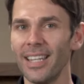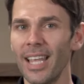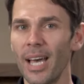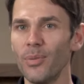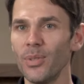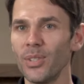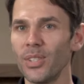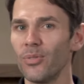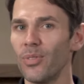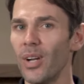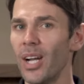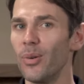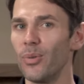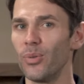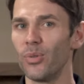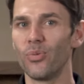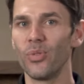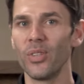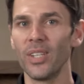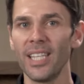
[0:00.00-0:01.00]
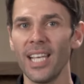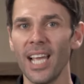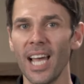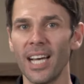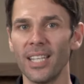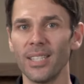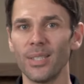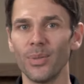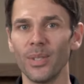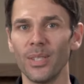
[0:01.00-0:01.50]
that was the run. It was really
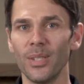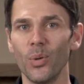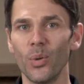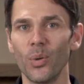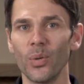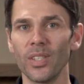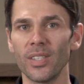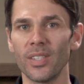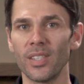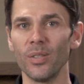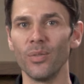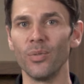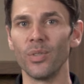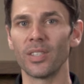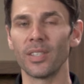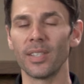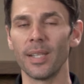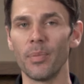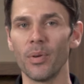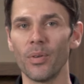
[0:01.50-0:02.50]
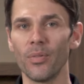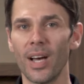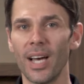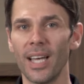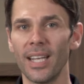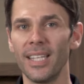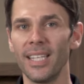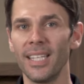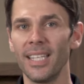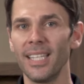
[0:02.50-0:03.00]
hard to ignore the Silver Slipper
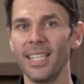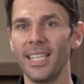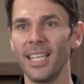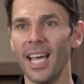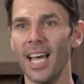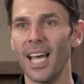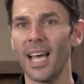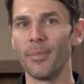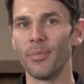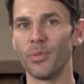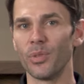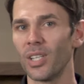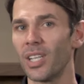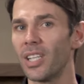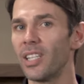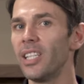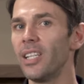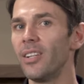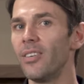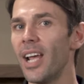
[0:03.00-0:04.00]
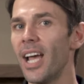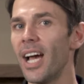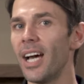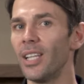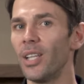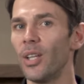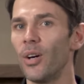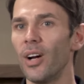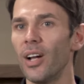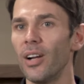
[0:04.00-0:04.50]
run. It was a clear
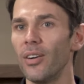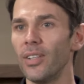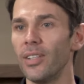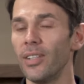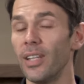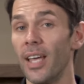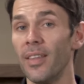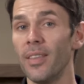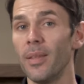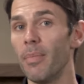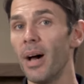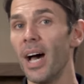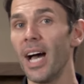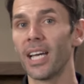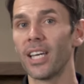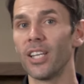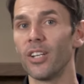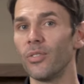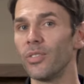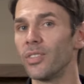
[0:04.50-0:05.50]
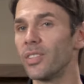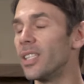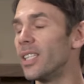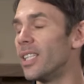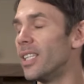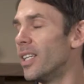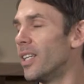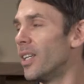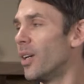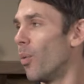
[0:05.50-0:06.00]
outlier and the market
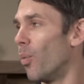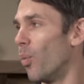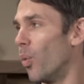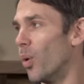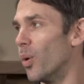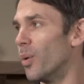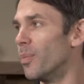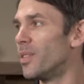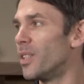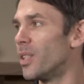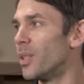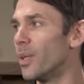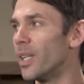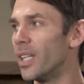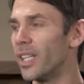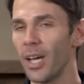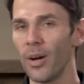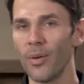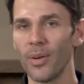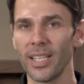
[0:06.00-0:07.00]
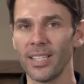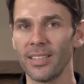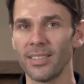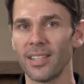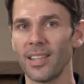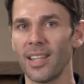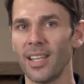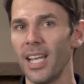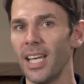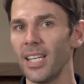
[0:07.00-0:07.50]
obviously warmed to it going
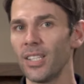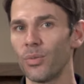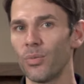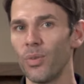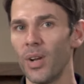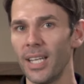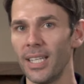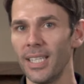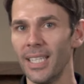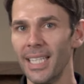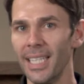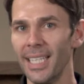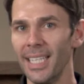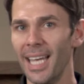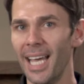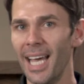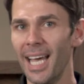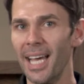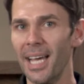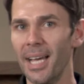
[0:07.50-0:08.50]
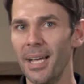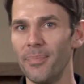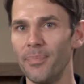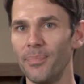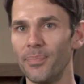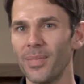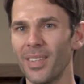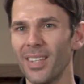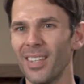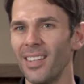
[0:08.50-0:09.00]
into the next run.
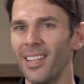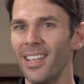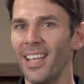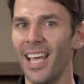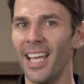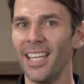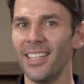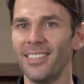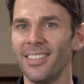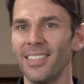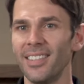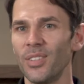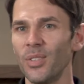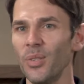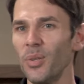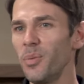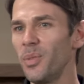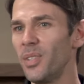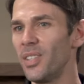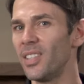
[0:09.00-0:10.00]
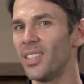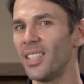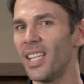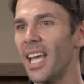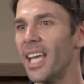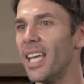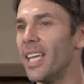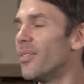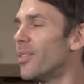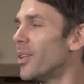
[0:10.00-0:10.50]
And sort of was
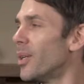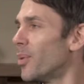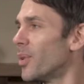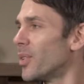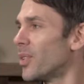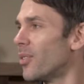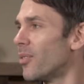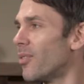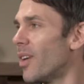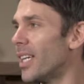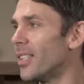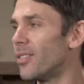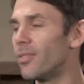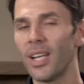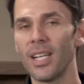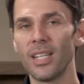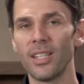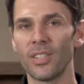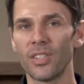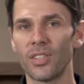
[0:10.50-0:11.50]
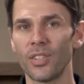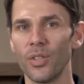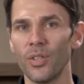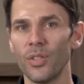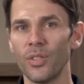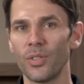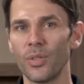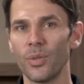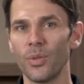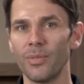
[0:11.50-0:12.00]
just even. It wasn't a race run to
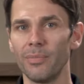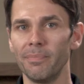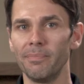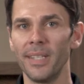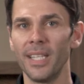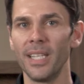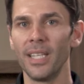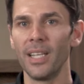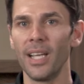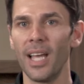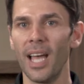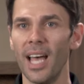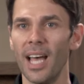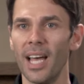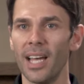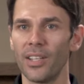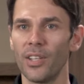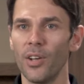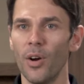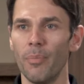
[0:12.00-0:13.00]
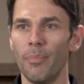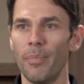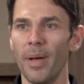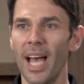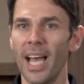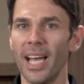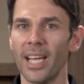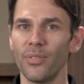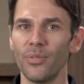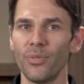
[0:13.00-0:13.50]
suit, sort of got
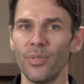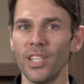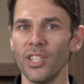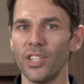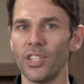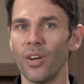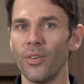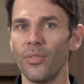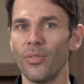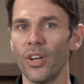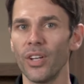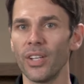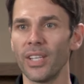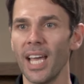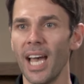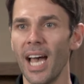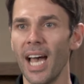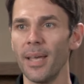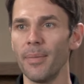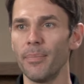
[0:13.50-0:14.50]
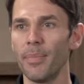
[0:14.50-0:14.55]
back and finished off okay.